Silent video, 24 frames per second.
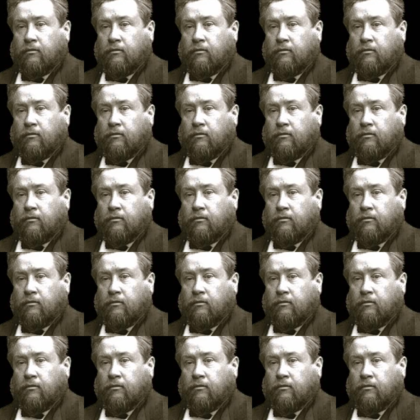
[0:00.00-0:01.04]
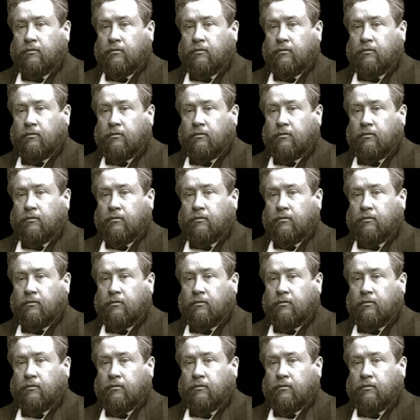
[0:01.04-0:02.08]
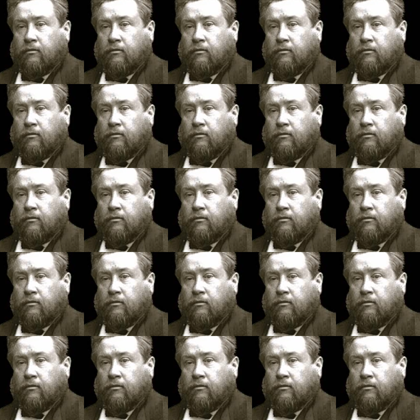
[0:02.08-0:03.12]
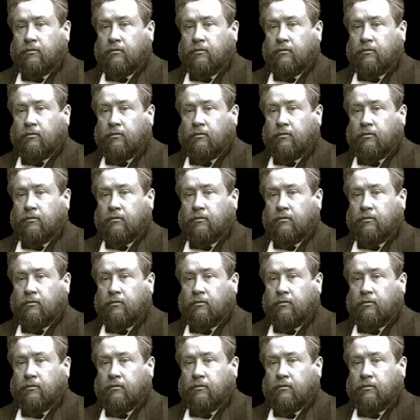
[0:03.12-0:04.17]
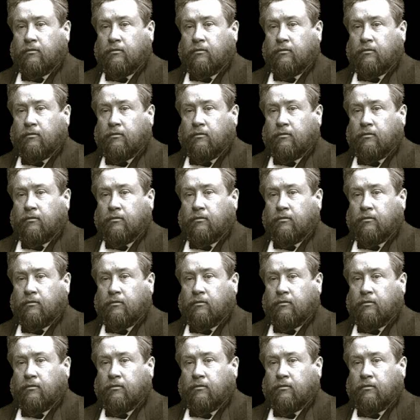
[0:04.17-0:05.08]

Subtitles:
The face doesn't move, so there is nothing to read.